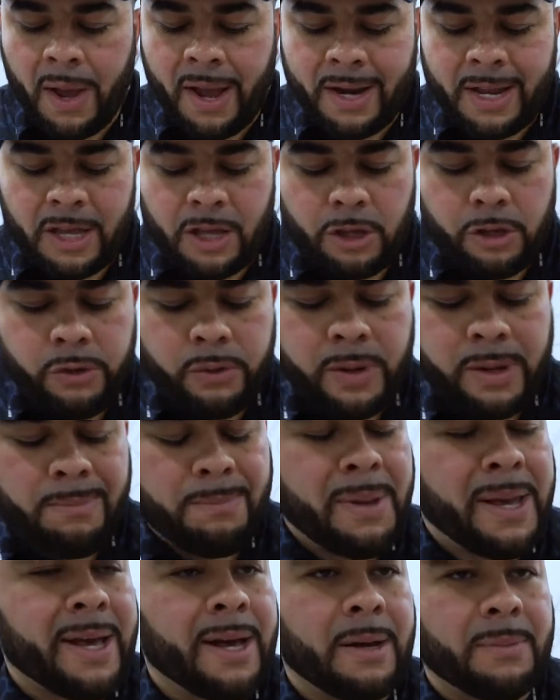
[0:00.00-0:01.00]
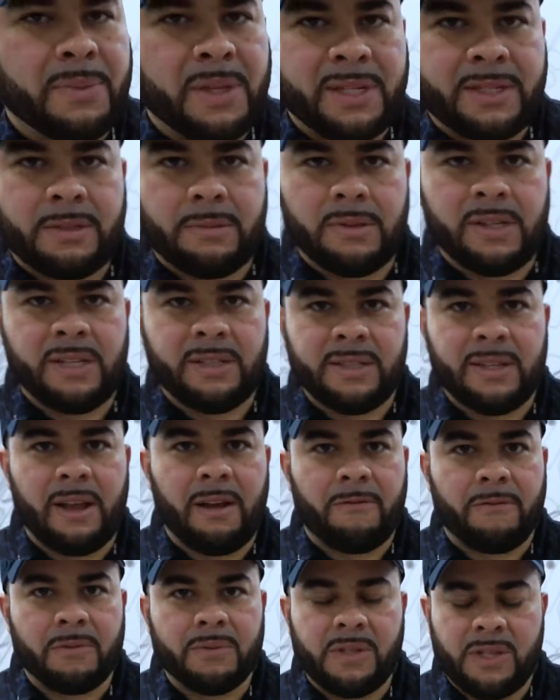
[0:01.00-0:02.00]
a righty, you can pick up this
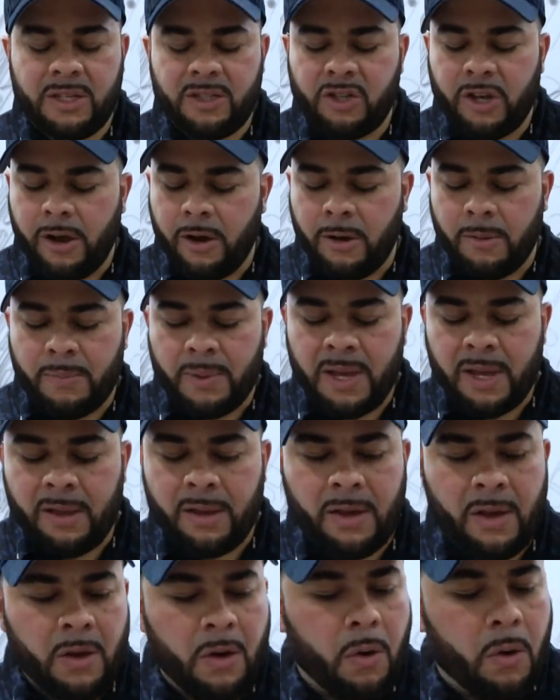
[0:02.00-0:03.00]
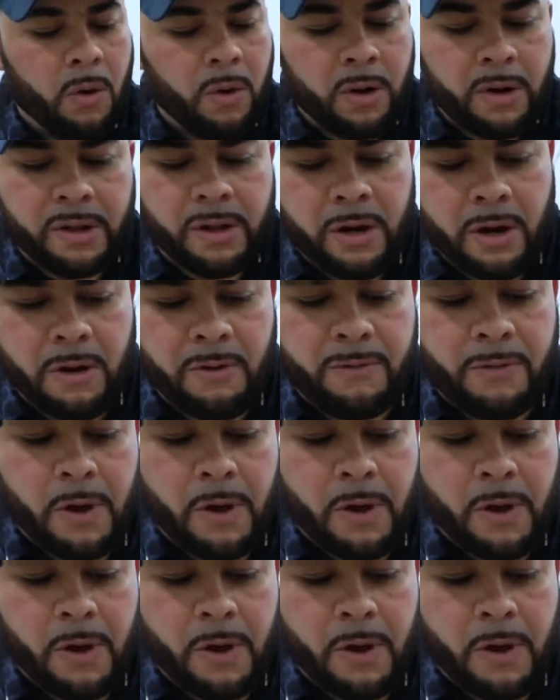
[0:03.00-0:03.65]
knife from CJRB or, you know,